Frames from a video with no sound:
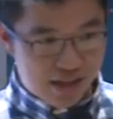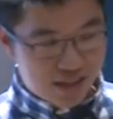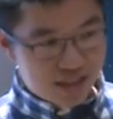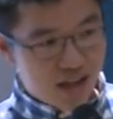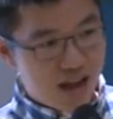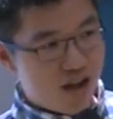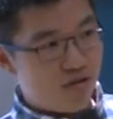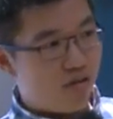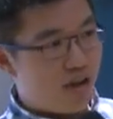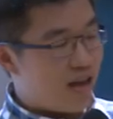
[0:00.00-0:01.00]
that's
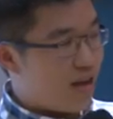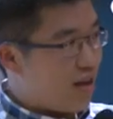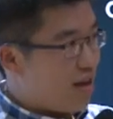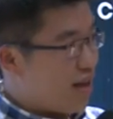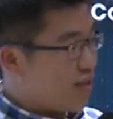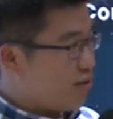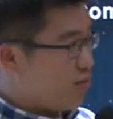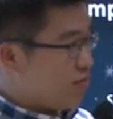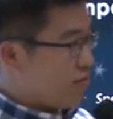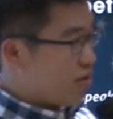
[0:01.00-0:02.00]
how
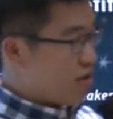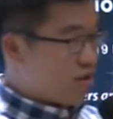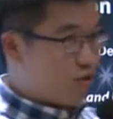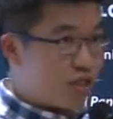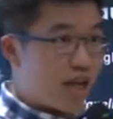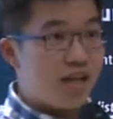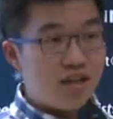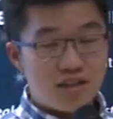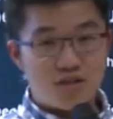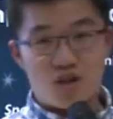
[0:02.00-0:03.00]

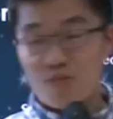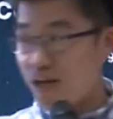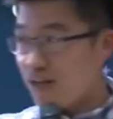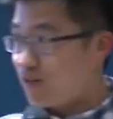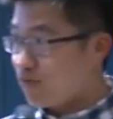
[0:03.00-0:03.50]
today the topic is